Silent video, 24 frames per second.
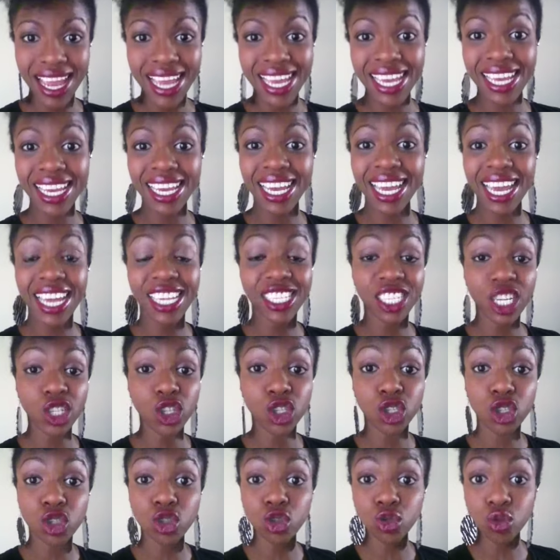He is a
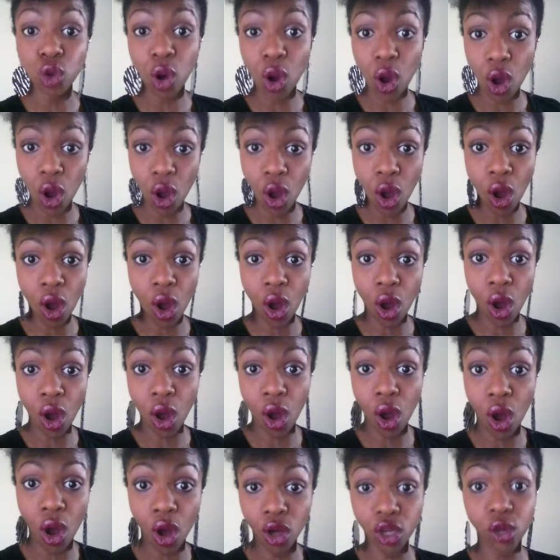
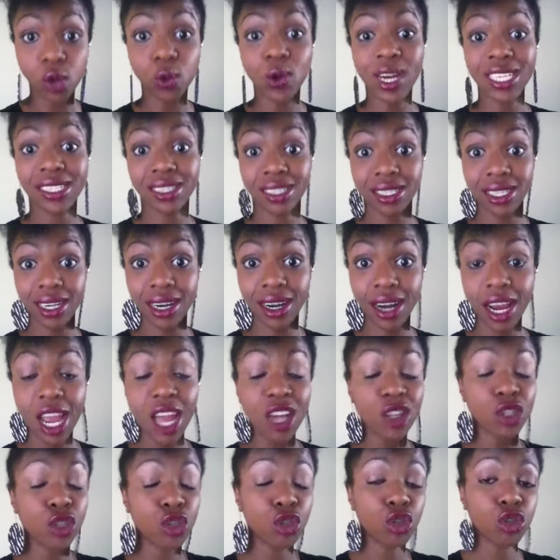strong wrestler,
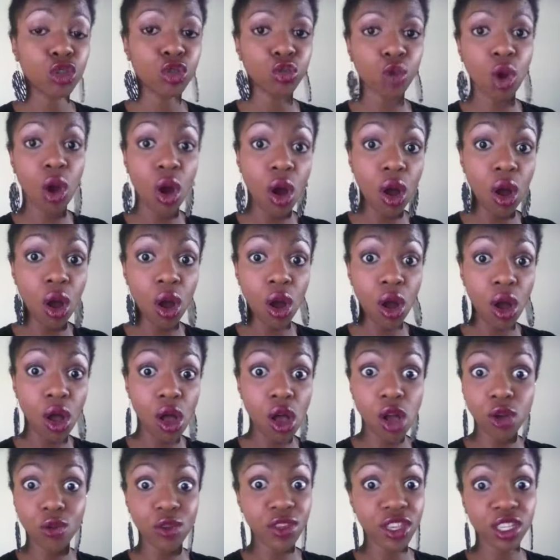
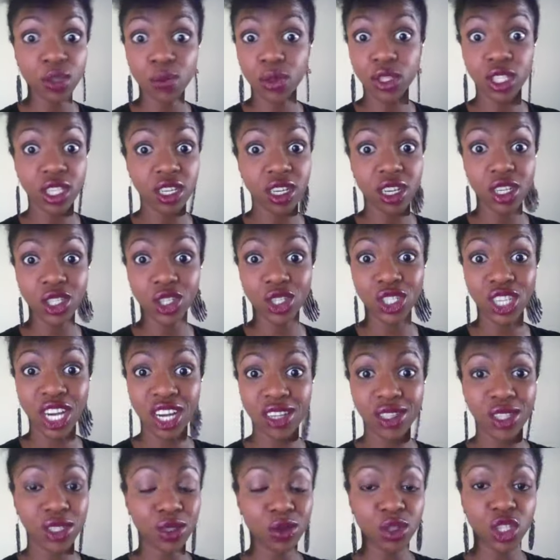strong with his Brazilian
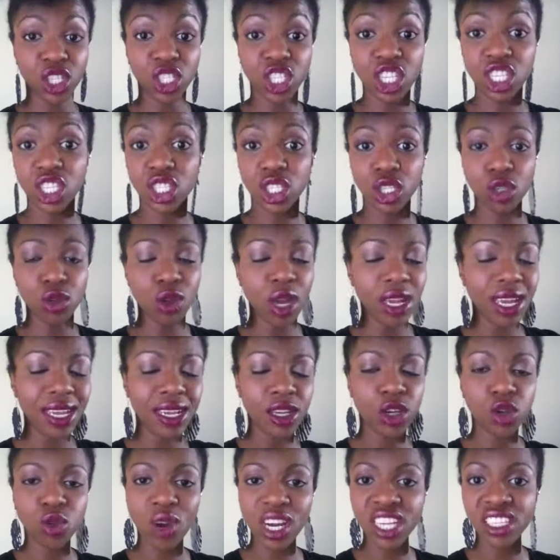jiu-jitsu,
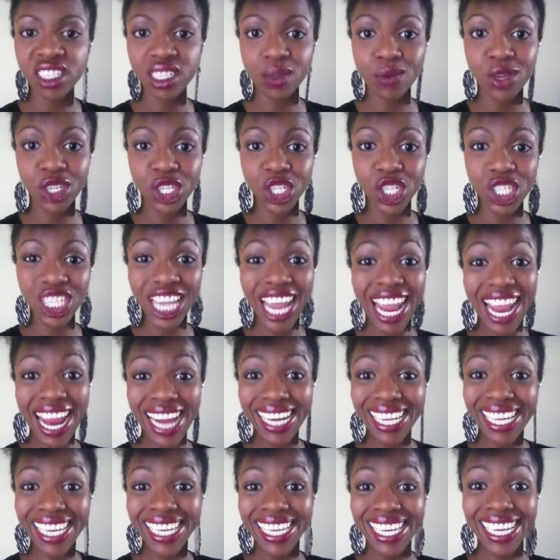great submissions,
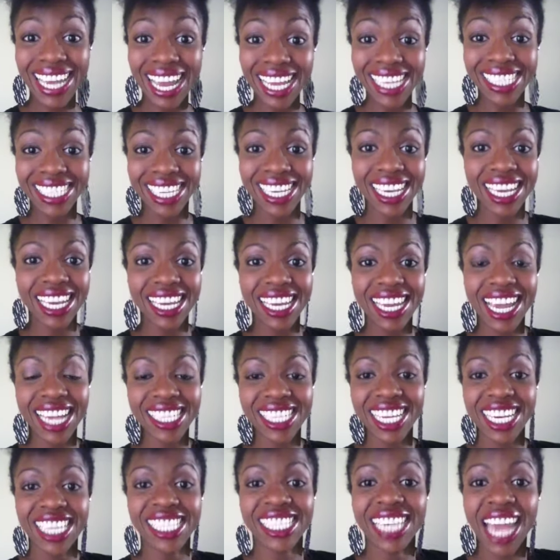and he is he
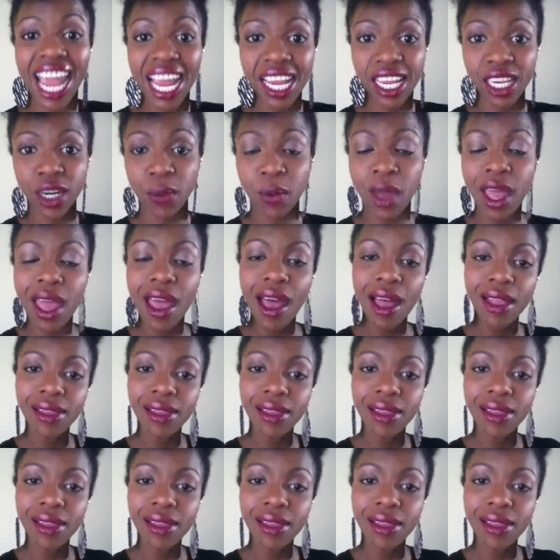has that attack in him.